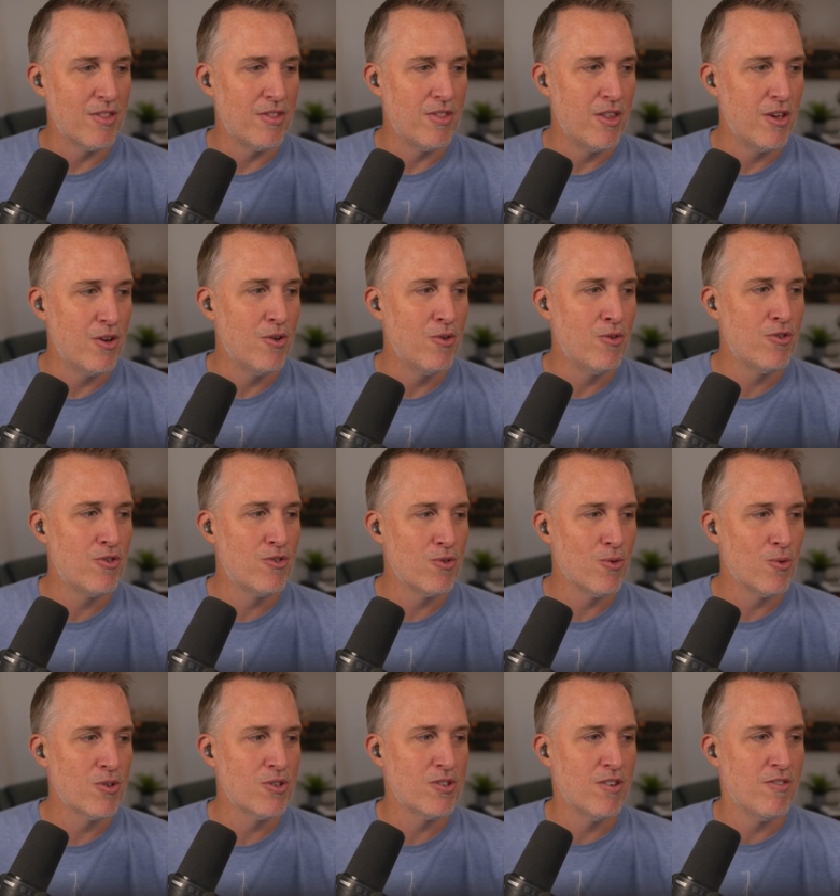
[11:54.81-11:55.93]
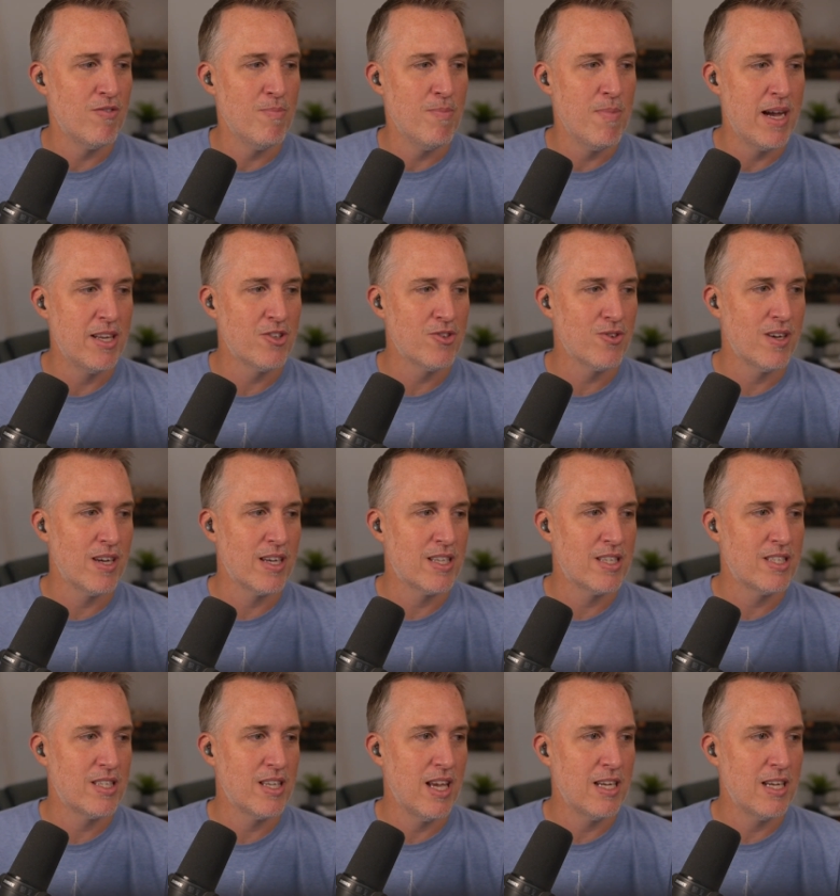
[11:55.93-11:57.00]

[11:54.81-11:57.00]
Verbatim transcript: those sorts of metrics